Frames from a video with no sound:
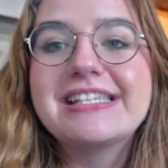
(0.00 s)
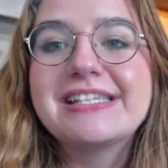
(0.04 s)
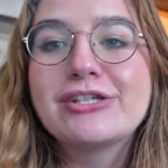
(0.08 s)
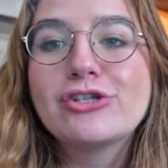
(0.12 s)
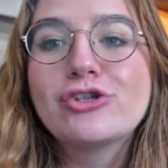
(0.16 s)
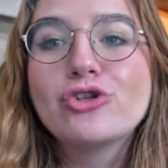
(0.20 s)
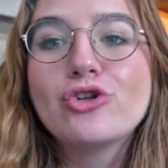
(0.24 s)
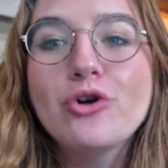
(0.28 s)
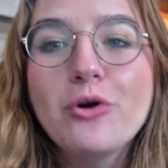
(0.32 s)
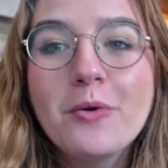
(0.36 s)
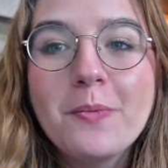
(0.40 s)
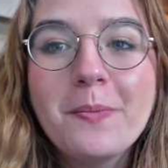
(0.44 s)

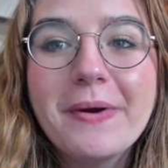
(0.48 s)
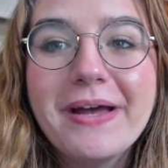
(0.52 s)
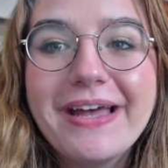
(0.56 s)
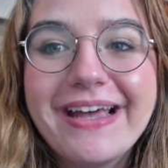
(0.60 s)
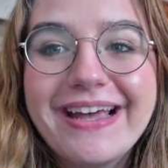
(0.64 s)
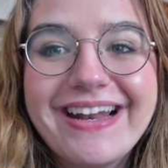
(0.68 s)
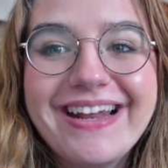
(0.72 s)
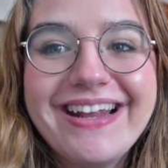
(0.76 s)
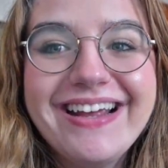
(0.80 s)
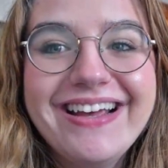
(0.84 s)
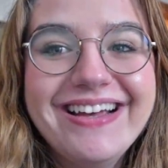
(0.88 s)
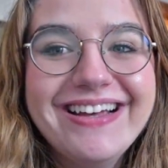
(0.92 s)

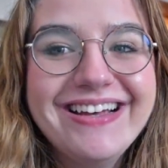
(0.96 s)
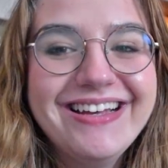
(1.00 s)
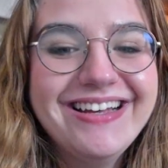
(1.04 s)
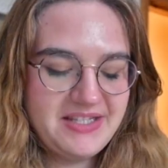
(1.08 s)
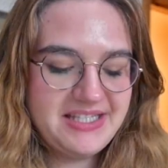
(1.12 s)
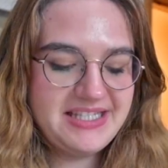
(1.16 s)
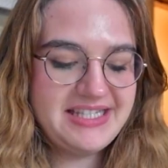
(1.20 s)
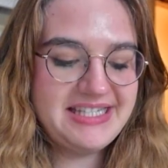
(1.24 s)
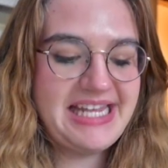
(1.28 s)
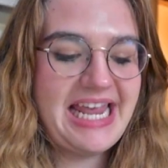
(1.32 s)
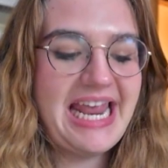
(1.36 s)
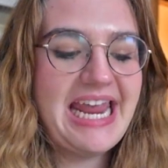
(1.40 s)
stupid.
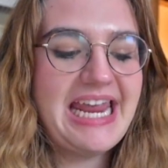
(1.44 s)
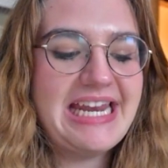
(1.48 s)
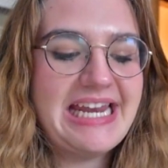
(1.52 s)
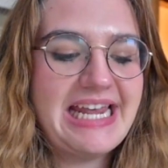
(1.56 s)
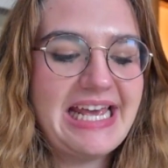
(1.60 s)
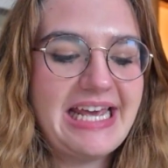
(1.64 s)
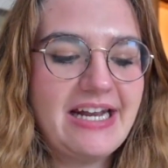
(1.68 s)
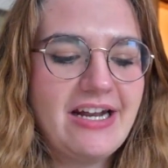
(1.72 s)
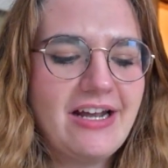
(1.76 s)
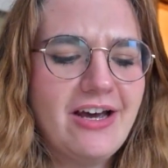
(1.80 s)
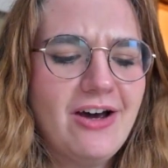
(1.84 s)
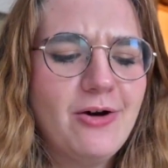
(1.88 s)

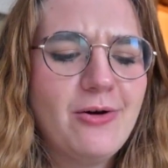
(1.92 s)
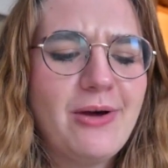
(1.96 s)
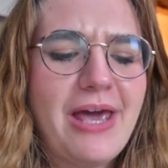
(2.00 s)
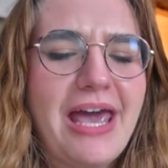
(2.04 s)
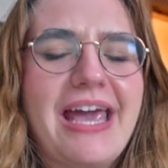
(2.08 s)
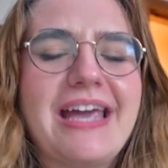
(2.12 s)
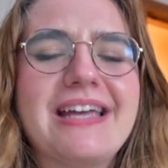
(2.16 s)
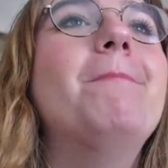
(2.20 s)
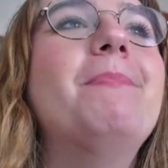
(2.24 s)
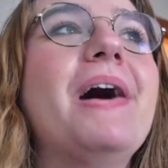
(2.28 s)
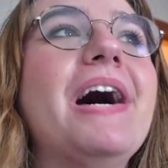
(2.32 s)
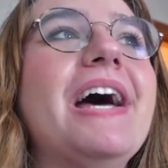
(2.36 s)
Zayden.
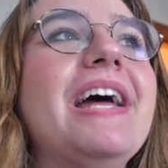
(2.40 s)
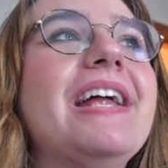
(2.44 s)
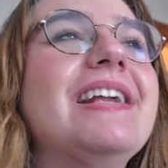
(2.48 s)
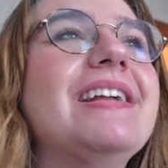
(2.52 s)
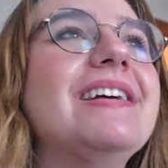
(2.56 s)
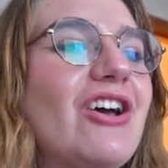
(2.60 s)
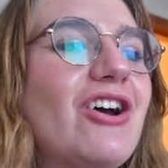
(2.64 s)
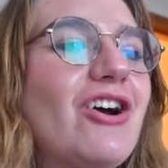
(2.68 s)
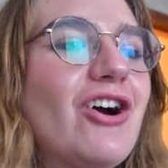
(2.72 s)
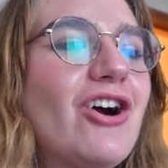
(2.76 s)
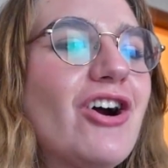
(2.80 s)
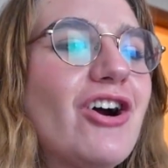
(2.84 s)
Okay. But
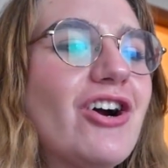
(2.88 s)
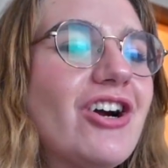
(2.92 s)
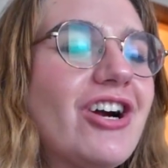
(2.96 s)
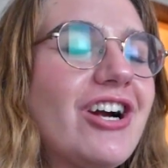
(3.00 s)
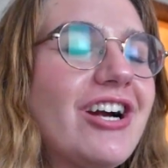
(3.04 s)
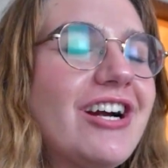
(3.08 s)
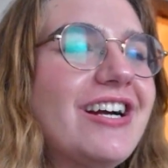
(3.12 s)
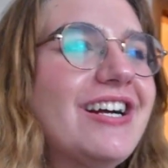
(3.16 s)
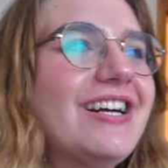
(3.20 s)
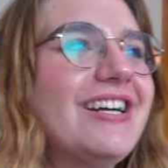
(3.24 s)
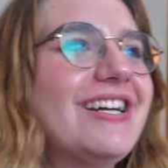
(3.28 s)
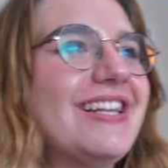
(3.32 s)

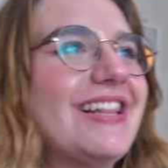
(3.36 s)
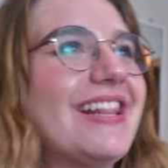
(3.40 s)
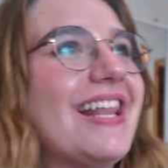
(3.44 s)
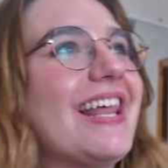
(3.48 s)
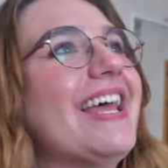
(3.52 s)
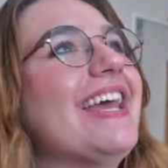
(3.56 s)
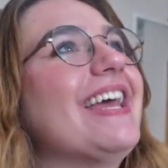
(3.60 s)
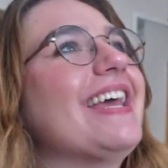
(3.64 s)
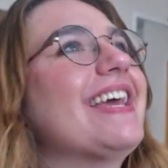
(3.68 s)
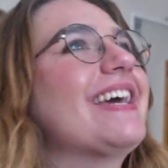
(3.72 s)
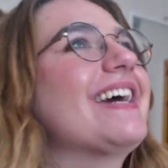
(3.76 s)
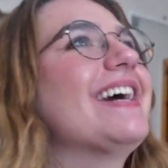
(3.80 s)
her,
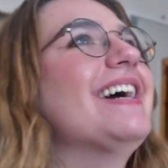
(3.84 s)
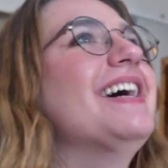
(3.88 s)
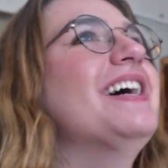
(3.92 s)
like,